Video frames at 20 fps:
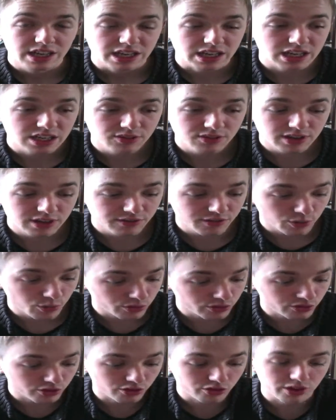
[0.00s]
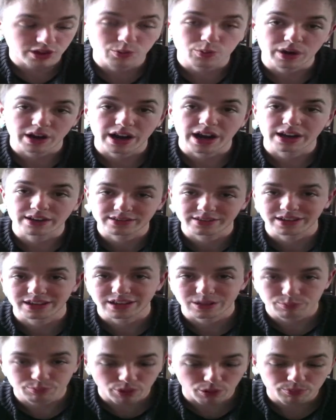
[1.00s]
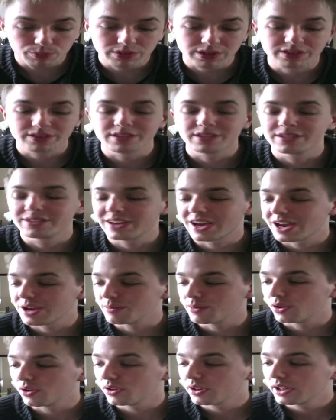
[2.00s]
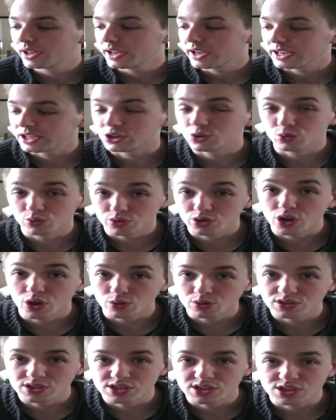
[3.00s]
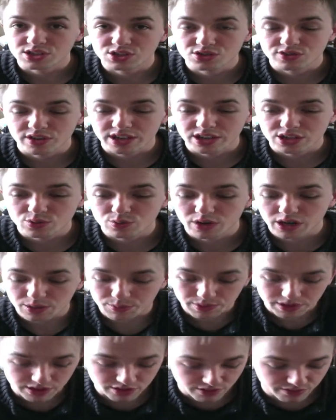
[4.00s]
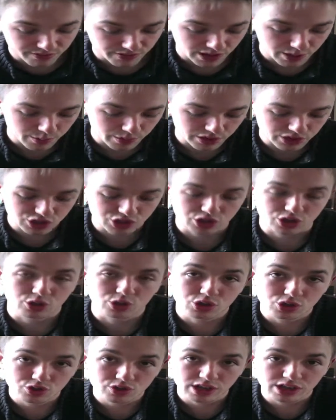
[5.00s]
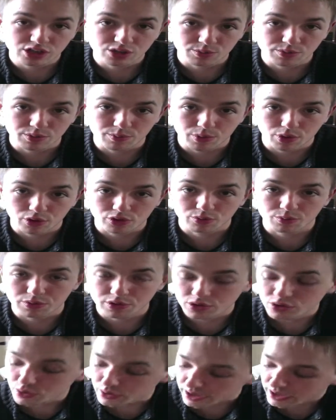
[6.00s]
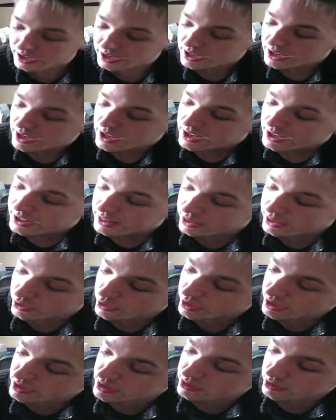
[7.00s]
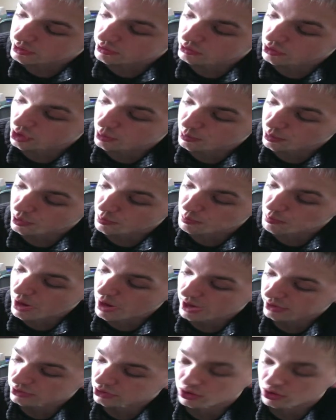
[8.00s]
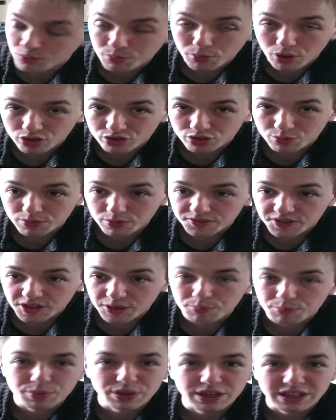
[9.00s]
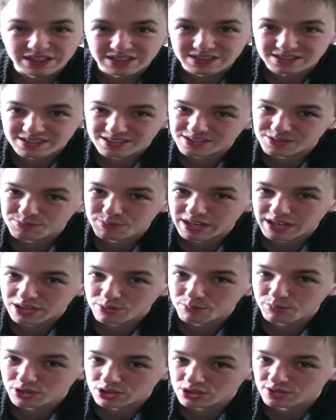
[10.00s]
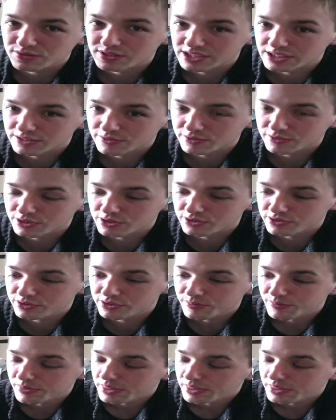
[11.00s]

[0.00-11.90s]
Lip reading: Even if it was just something where I accidentally bumped into the table, you would notice it straight away because the vibration goes straight up the bottom of the unit. There is a rubber mat on the bottom of it, but it doesn't make much of a difference.